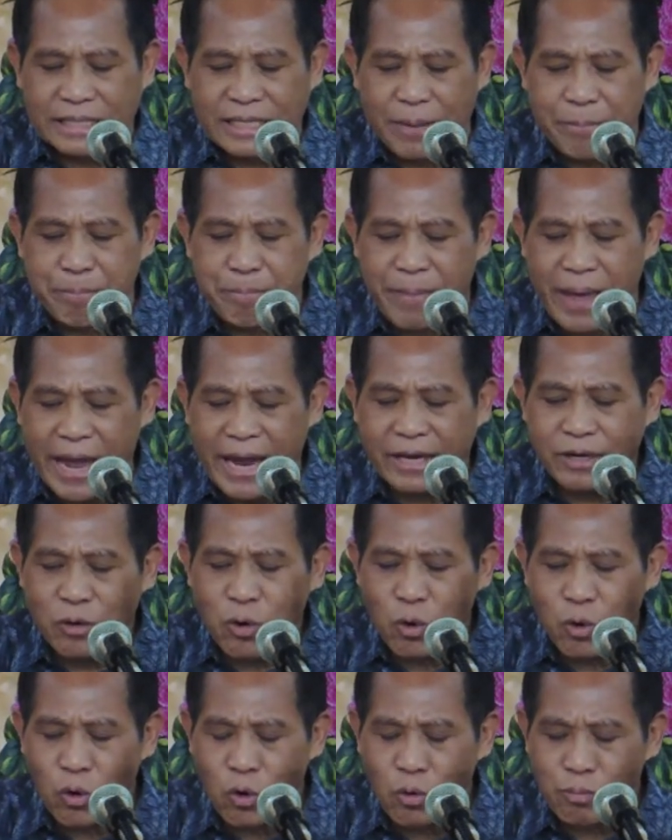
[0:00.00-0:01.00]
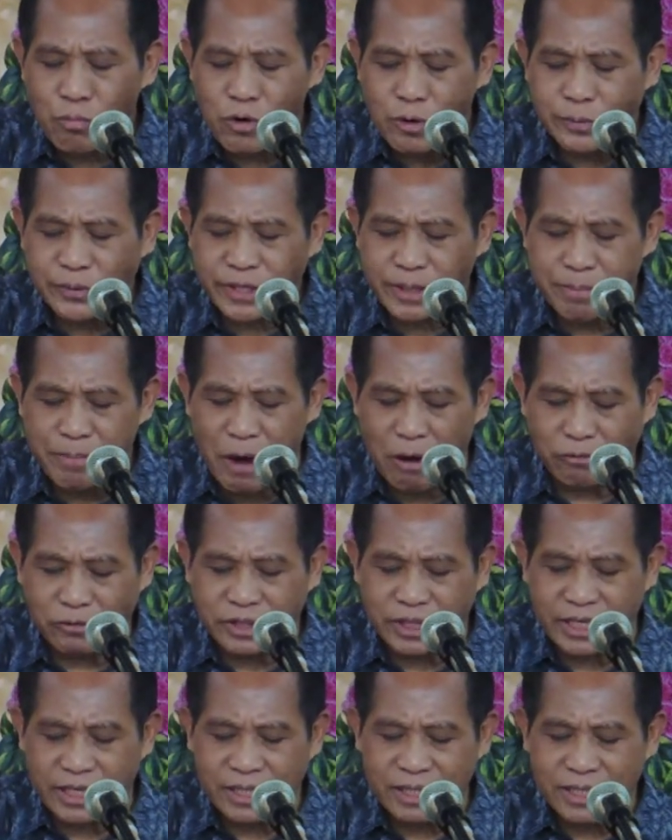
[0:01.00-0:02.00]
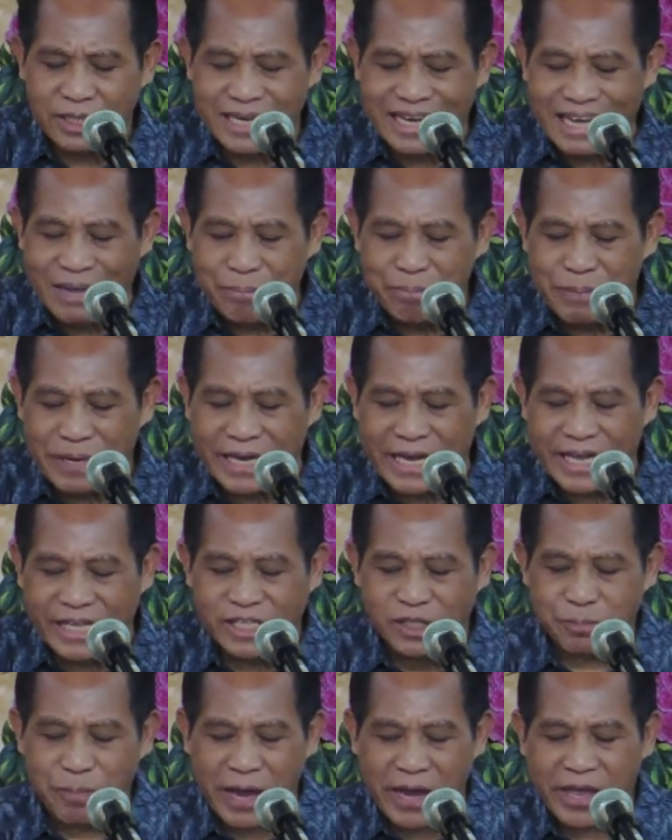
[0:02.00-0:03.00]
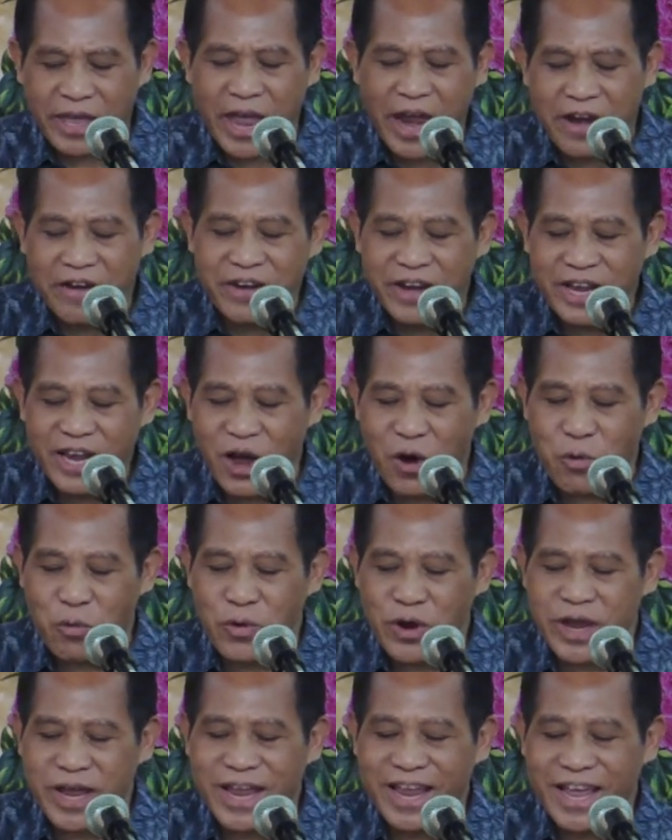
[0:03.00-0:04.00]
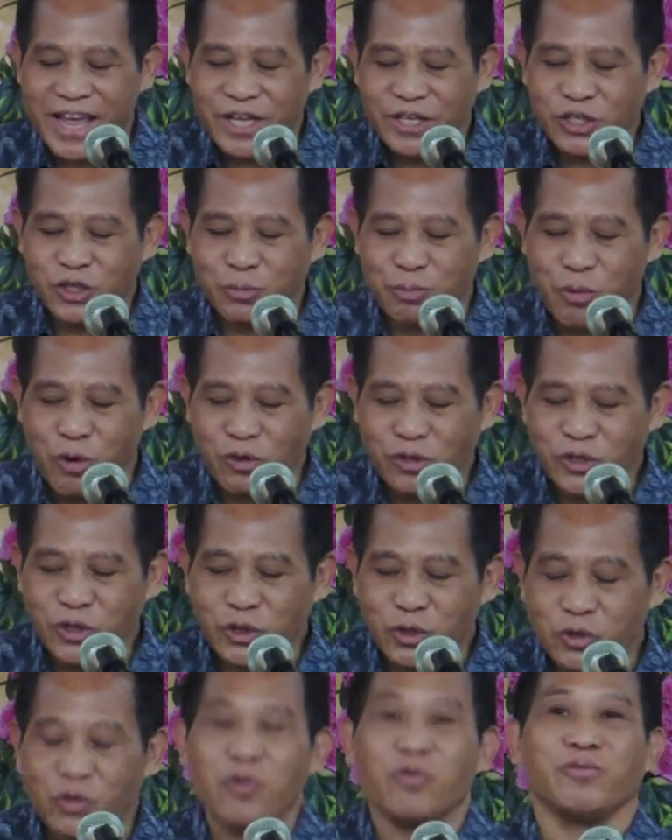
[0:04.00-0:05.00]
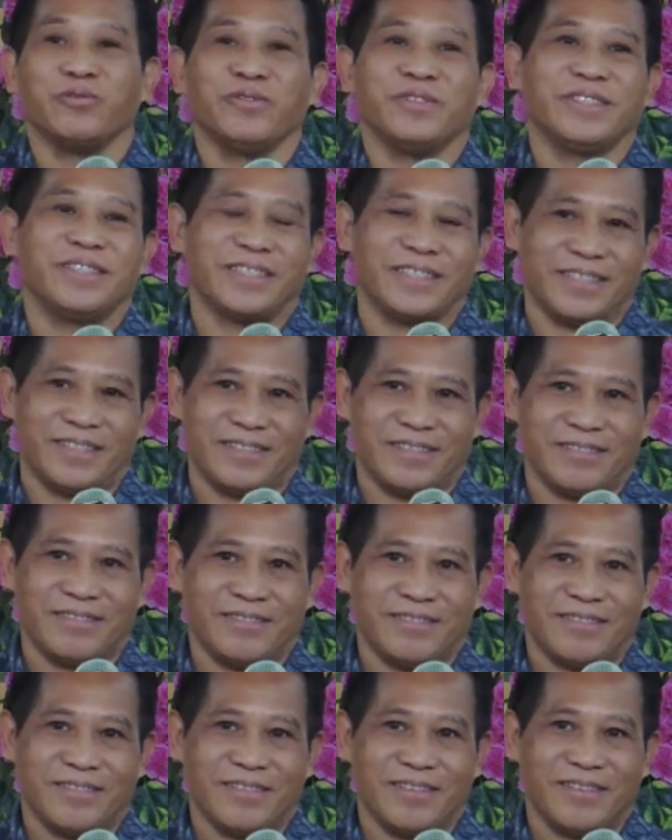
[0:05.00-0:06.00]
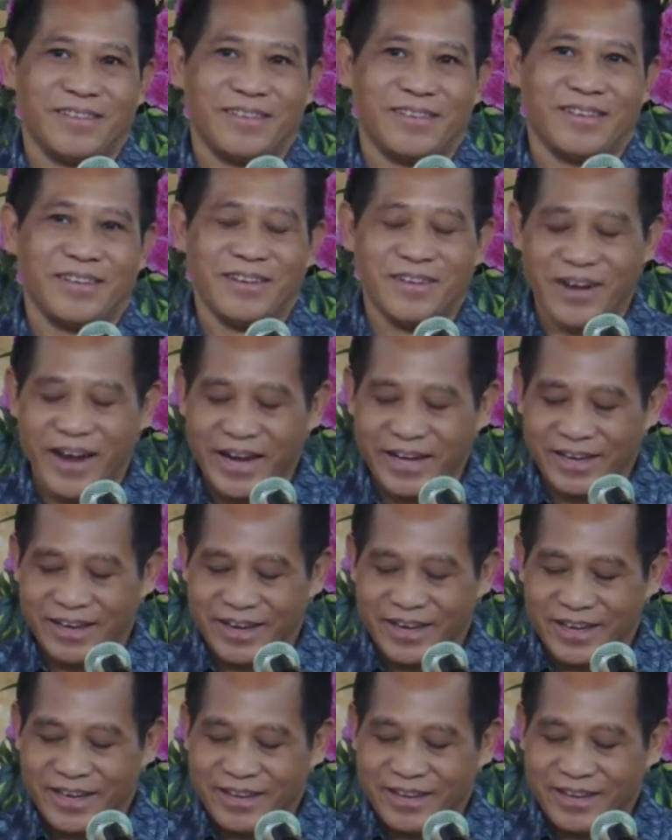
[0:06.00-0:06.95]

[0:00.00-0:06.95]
the man who moves a mountain begins by carrying away small stones. Right?